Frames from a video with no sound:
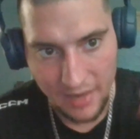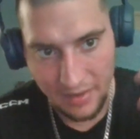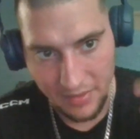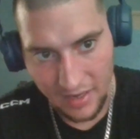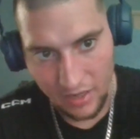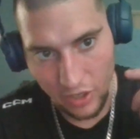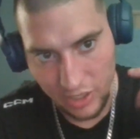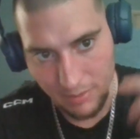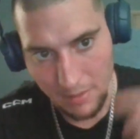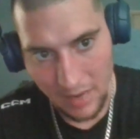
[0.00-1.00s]
I think I
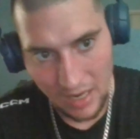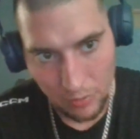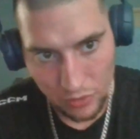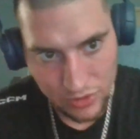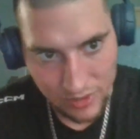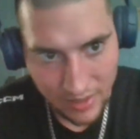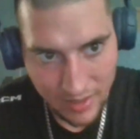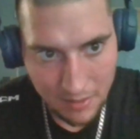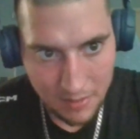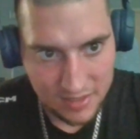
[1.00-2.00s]
lost my marbles
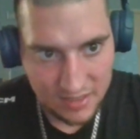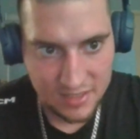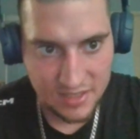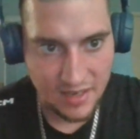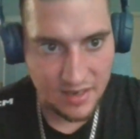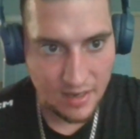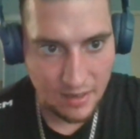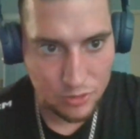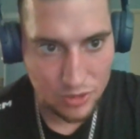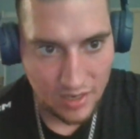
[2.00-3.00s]
because I stayed out.